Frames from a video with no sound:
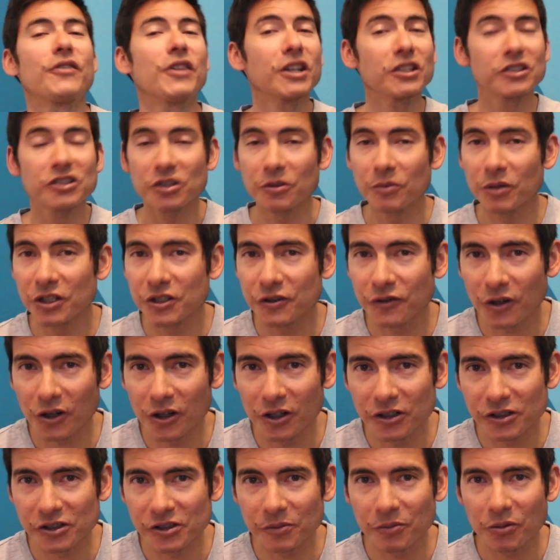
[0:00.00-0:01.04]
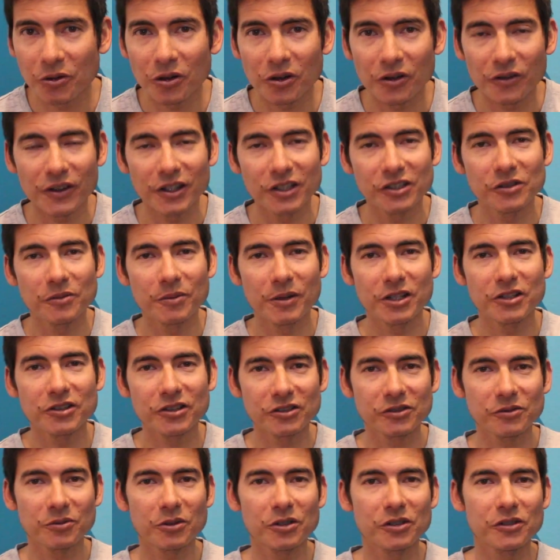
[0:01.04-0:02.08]
thanks so much for all your support. Thanks to
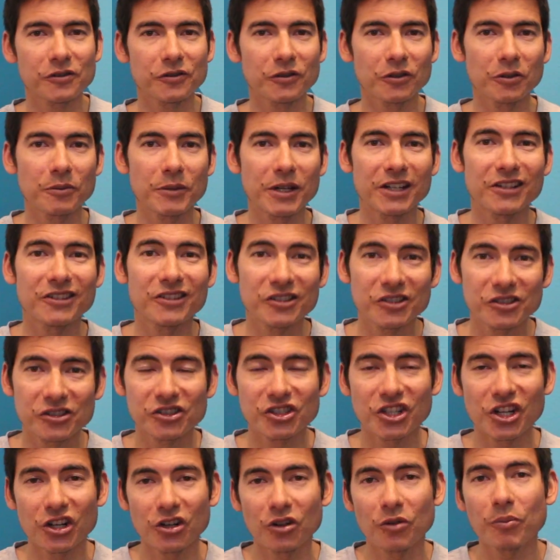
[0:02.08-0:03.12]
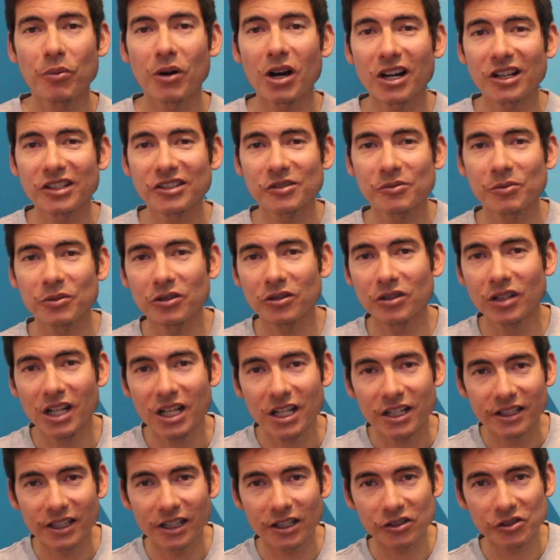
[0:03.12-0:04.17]
Patreon supporters for really making this channel possible.
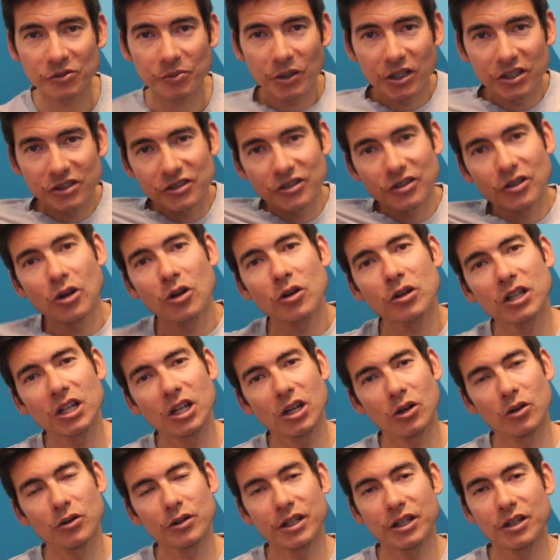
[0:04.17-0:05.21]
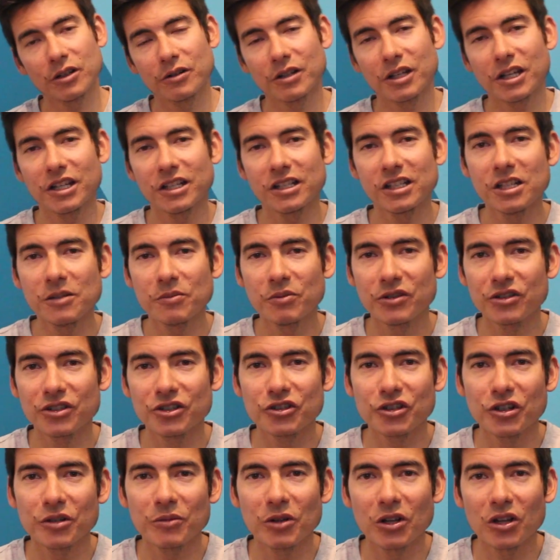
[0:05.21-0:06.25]
Title sponsor, Hoka One One, keeping the
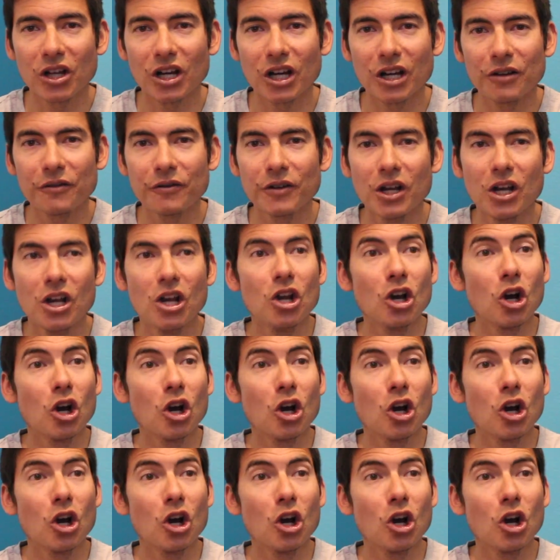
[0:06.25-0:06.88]
dream alive.